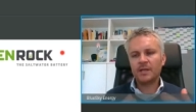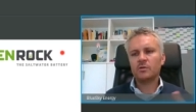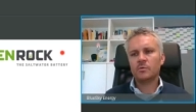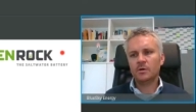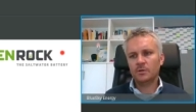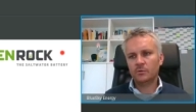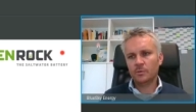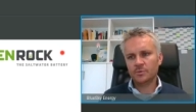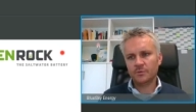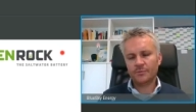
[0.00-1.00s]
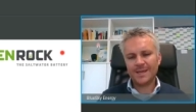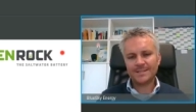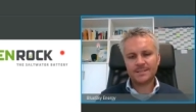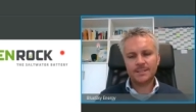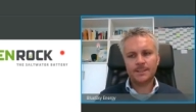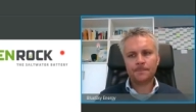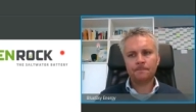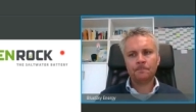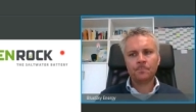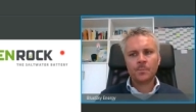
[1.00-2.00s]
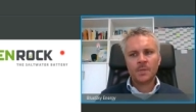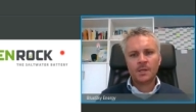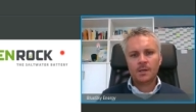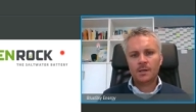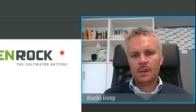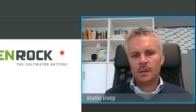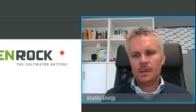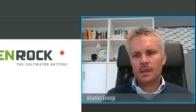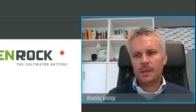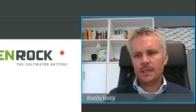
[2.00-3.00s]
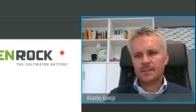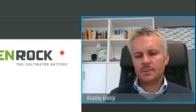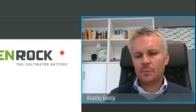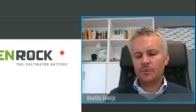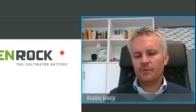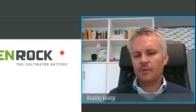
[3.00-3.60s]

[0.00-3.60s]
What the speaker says: As with most battery technologies, when